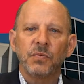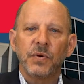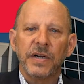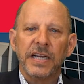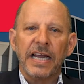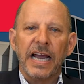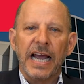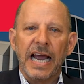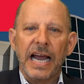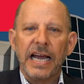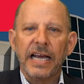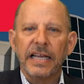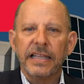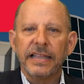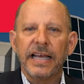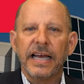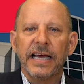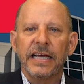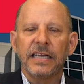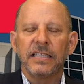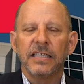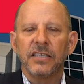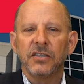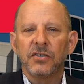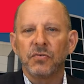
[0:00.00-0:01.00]
we had
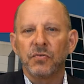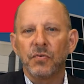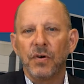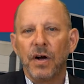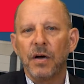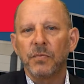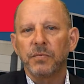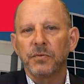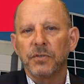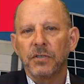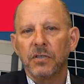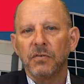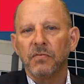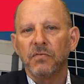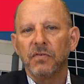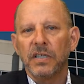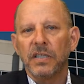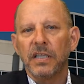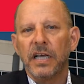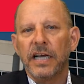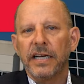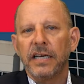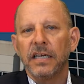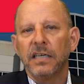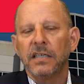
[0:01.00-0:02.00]
that disruption
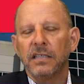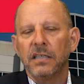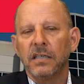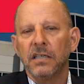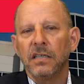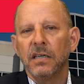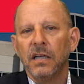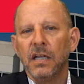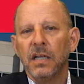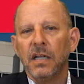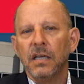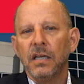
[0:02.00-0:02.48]
related to